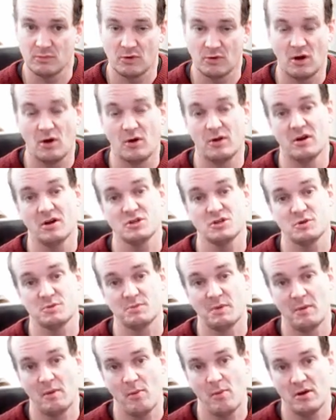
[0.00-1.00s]
Oh, a nice switch
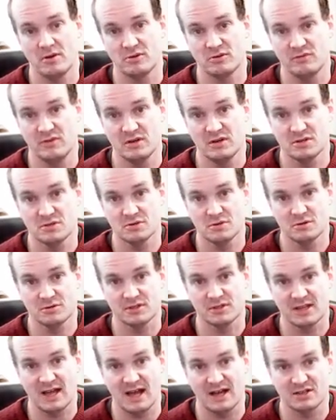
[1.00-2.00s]
by my opponent to Venusuar to
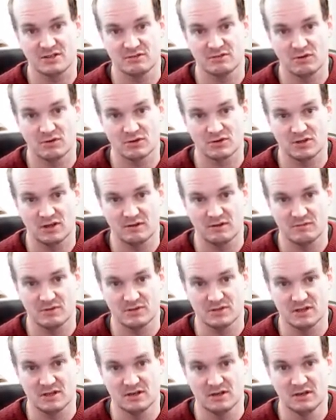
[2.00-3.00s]
catch the Rock Slide in
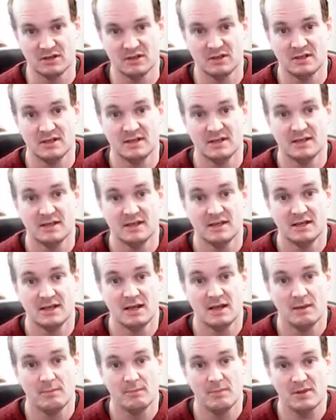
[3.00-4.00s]
return.
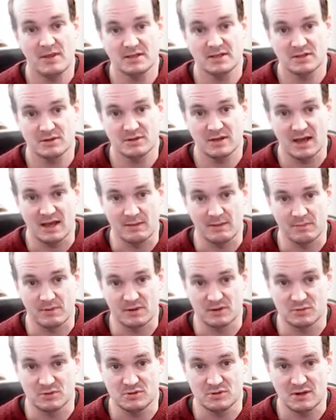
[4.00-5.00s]
But that's okay,
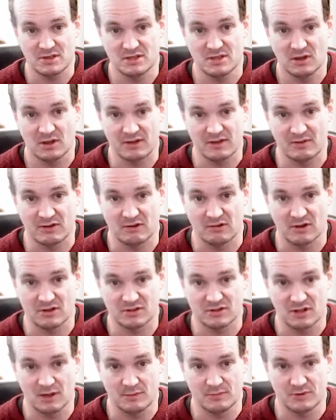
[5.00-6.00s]
because we do actually like having a grass
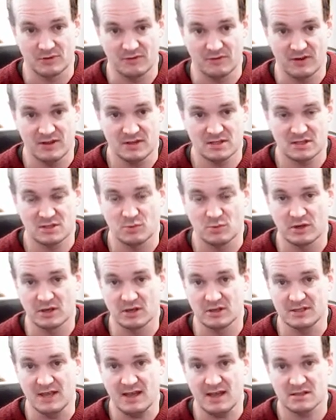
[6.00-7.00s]
type to face. We're
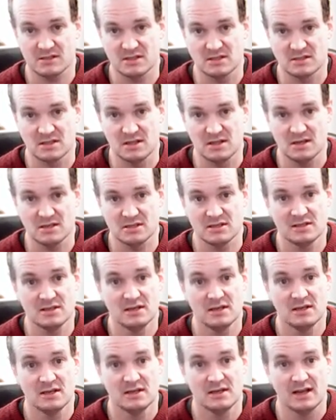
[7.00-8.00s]
going to X-Scissor this,
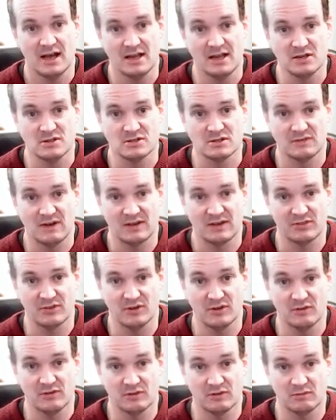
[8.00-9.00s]
and use the fact
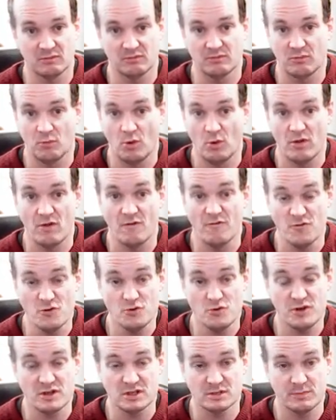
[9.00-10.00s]
that one of the few
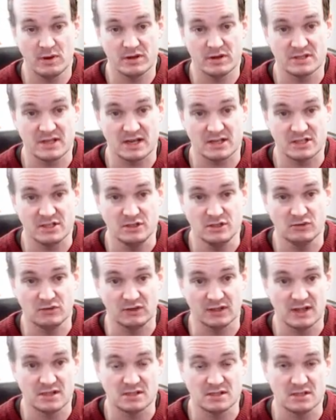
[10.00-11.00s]
things Bug is actually useful
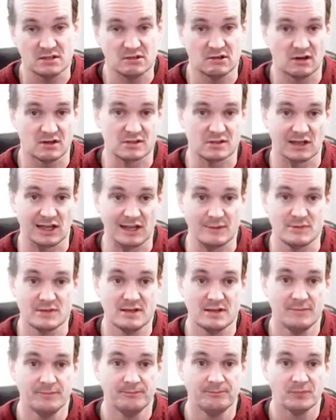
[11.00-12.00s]
against is grass types.
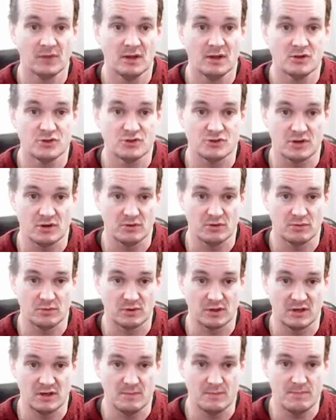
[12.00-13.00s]
So we're
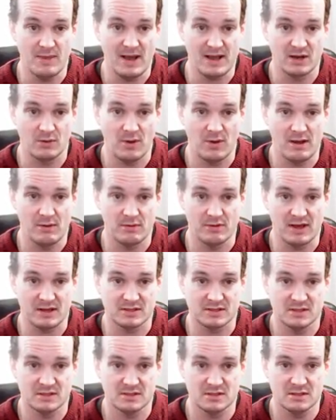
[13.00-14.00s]
going to peck away with
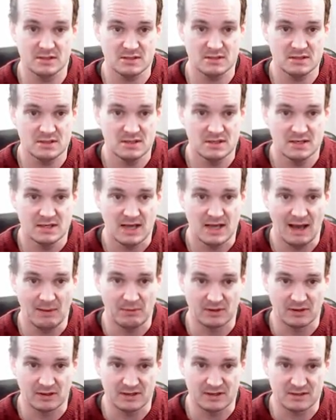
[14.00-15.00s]
X-Scissors, and we're
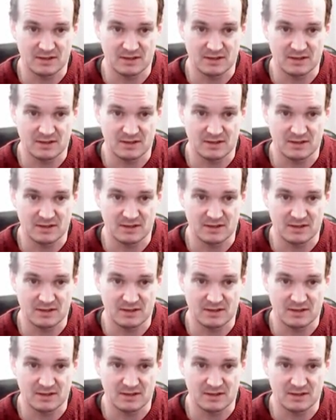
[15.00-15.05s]
going to get